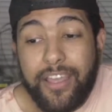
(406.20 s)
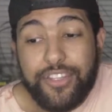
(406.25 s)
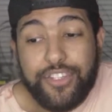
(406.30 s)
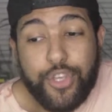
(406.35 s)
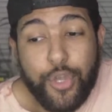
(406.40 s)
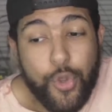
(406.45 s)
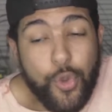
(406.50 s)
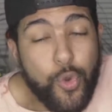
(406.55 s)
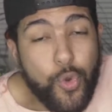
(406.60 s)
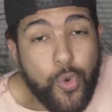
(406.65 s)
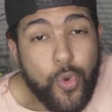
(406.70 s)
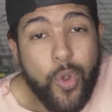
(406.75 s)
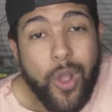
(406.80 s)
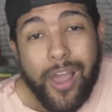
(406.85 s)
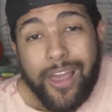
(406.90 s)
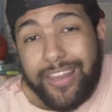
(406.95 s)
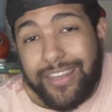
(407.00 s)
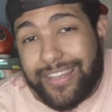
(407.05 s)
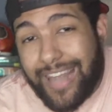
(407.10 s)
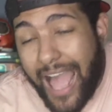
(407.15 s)
2
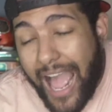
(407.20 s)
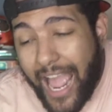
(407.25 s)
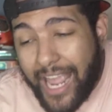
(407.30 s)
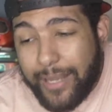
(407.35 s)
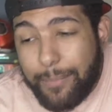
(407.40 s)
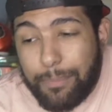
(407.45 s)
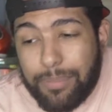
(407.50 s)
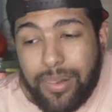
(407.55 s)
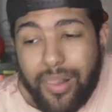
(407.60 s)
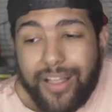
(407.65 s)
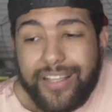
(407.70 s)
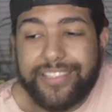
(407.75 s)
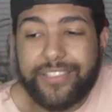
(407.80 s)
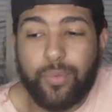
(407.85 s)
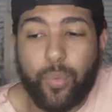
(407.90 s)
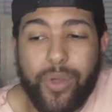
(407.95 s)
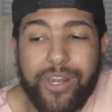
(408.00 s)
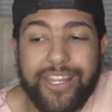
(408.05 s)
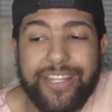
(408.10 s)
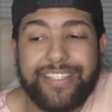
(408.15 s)
9-plus
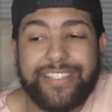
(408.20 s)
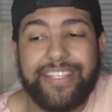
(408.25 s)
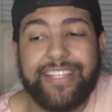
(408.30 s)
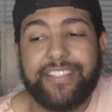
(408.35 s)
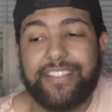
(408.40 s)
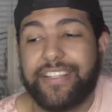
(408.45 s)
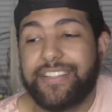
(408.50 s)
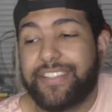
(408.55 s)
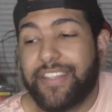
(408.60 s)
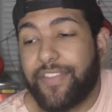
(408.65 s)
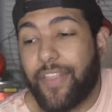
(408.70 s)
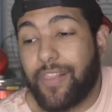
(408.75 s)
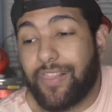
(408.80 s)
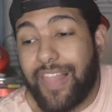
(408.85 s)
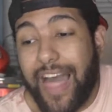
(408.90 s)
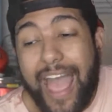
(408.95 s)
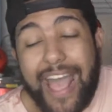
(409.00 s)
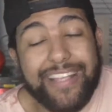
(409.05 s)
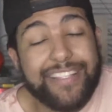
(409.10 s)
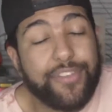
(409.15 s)
winning seasons in the
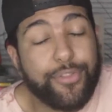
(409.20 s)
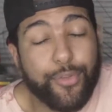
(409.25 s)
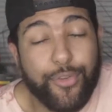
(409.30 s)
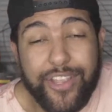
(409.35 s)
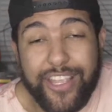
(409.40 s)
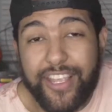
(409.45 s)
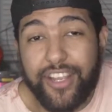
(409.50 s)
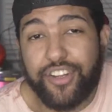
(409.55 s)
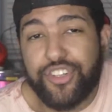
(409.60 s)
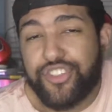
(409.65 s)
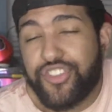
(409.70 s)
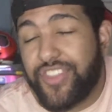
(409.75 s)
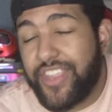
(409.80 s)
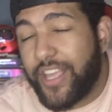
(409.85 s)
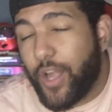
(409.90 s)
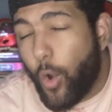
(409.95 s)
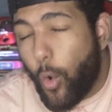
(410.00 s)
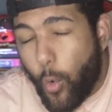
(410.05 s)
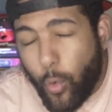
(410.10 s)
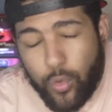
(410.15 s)
last 3 years,
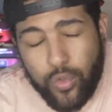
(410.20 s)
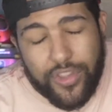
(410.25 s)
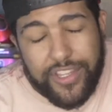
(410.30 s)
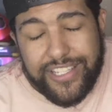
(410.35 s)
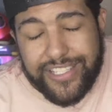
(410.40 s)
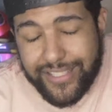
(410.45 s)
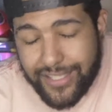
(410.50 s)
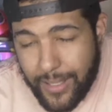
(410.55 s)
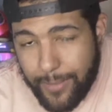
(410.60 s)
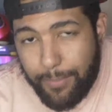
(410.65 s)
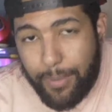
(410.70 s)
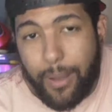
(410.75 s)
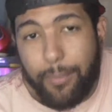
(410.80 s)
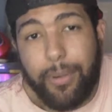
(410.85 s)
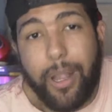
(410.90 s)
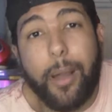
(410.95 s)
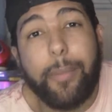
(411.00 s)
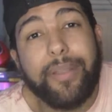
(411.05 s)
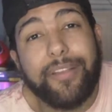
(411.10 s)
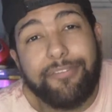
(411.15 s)
the only slip
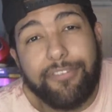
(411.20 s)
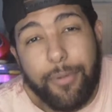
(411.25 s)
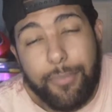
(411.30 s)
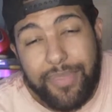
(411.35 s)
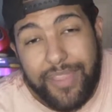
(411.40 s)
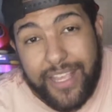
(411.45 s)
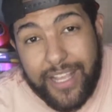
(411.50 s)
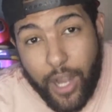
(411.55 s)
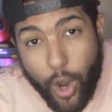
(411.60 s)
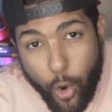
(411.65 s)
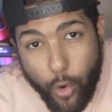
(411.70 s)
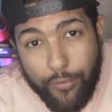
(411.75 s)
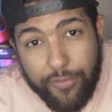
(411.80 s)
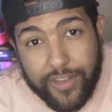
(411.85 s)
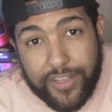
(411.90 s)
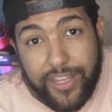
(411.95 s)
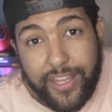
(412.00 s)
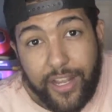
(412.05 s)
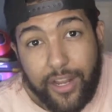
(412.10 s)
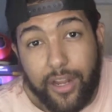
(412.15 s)
up coming from the
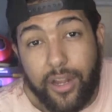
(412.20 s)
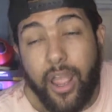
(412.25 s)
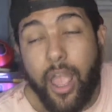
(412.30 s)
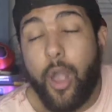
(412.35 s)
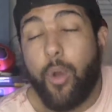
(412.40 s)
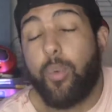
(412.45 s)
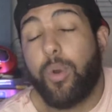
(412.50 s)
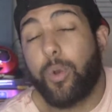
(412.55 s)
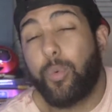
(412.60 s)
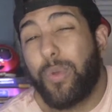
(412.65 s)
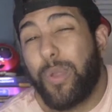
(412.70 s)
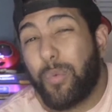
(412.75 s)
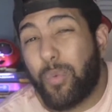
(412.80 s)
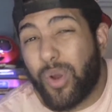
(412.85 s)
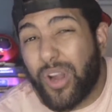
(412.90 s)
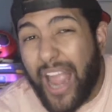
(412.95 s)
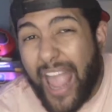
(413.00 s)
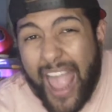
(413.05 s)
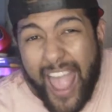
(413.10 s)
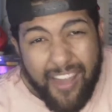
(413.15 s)
COVID year where we
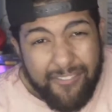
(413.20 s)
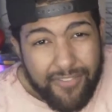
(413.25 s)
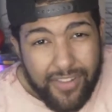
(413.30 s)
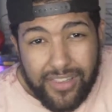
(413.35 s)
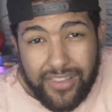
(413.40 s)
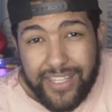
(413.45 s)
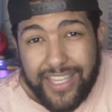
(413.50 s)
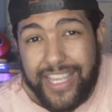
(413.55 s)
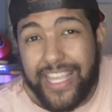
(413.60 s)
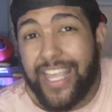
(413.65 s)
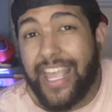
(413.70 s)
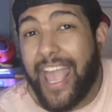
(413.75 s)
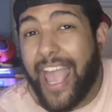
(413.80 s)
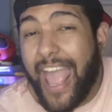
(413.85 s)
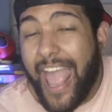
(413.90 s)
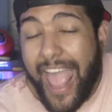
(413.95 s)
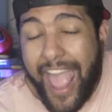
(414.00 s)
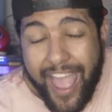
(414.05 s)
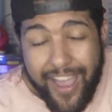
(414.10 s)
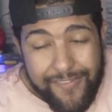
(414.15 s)
were heavily,
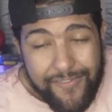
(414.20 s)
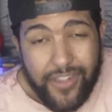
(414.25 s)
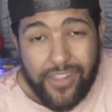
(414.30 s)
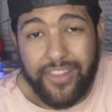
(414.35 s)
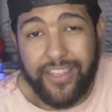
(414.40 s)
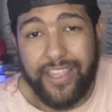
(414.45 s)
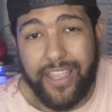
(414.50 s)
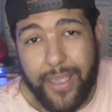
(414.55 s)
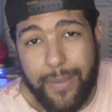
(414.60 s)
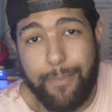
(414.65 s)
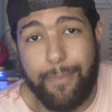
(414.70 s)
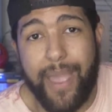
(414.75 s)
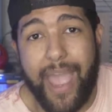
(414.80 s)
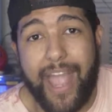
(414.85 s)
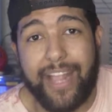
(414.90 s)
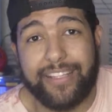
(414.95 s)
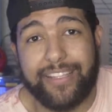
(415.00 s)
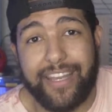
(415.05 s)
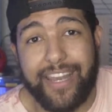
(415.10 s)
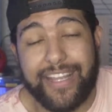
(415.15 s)
heavily
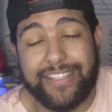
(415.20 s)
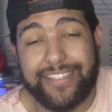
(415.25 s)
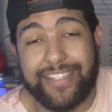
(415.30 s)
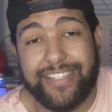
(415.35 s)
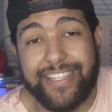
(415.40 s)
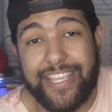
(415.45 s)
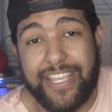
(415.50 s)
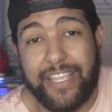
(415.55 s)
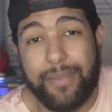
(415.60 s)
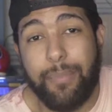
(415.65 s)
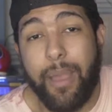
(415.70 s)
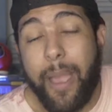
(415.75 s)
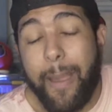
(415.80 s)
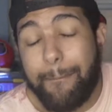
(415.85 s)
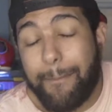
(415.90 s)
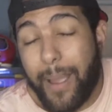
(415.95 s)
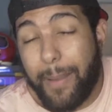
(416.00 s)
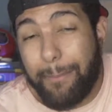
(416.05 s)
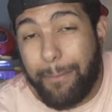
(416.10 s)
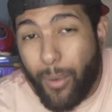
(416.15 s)
impacted as a team
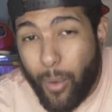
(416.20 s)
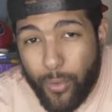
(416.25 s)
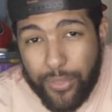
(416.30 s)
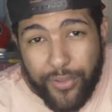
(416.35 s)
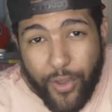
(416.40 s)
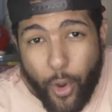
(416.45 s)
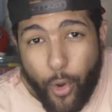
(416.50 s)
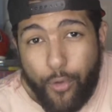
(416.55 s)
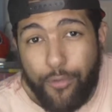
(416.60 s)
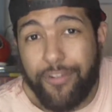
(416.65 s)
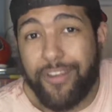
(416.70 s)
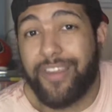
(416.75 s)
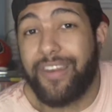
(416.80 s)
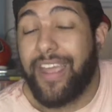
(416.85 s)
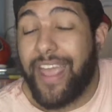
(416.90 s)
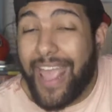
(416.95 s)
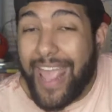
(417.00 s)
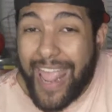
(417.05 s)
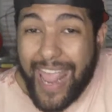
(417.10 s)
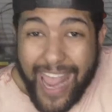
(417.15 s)
by both
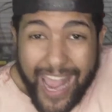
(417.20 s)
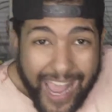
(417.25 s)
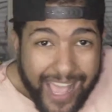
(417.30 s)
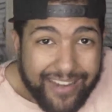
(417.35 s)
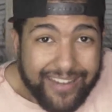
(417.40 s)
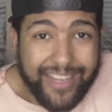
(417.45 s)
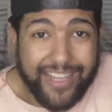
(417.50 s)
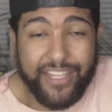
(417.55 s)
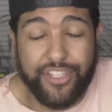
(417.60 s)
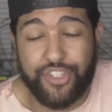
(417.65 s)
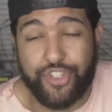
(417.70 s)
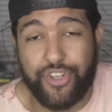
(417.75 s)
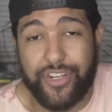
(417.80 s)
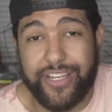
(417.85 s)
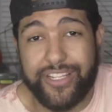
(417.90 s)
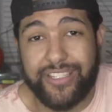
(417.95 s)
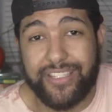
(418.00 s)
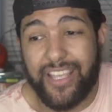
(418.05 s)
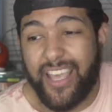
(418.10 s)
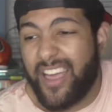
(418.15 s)
COVID and
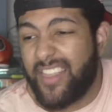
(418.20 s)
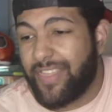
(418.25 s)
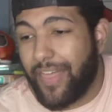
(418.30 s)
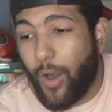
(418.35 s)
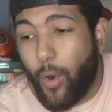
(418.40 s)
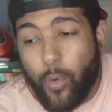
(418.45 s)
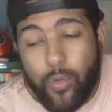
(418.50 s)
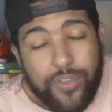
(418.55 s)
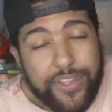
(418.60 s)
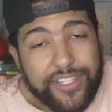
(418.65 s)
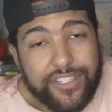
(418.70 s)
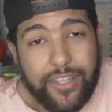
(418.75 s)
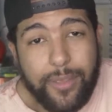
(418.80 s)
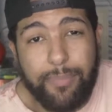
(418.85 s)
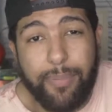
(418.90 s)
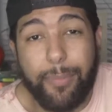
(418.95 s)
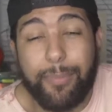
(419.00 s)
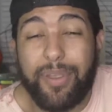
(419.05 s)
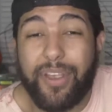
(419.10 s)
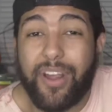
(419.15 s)
injuries. The only
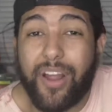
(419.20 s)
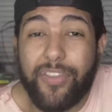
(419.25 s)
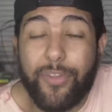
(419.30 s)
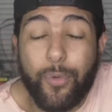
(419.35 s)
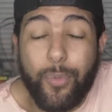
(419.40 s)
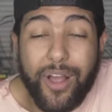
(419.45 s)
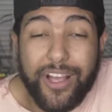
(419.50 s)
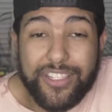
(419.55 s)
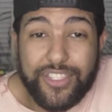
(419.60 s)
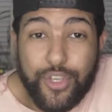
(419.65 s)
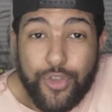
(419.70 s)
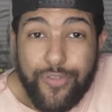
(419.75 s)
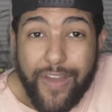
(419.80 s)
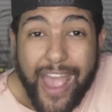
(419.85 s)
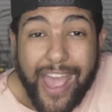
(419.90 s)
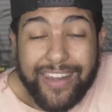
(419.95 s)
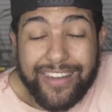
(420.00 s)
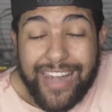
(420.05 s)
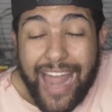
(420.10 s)
slip up year. Otherwise, you've had